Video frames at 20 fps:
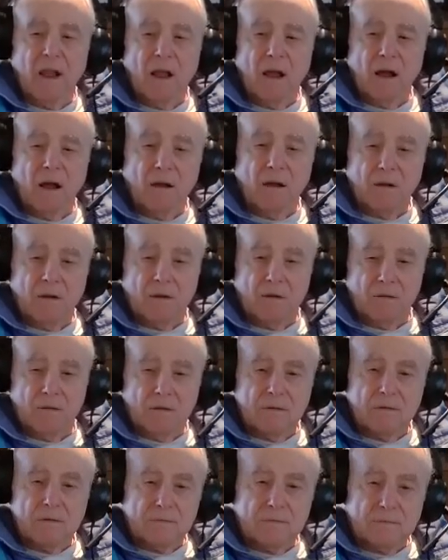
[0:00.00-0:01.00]
and then
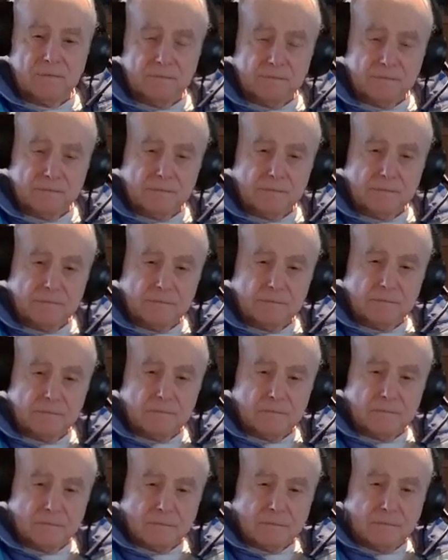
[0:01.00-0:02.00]
that
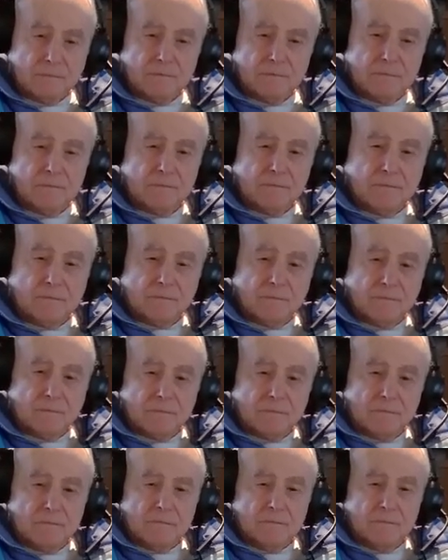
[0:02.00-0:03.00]
rejection just kicked
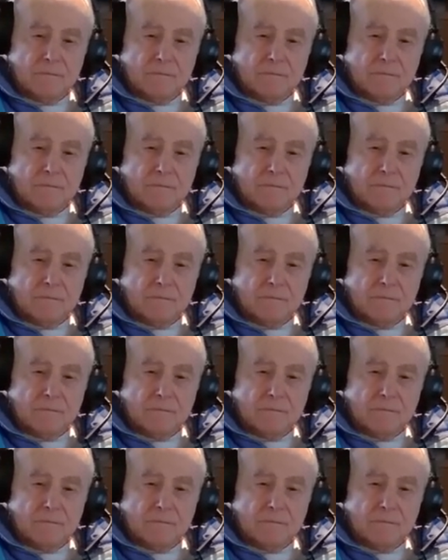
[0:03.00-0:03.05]
in.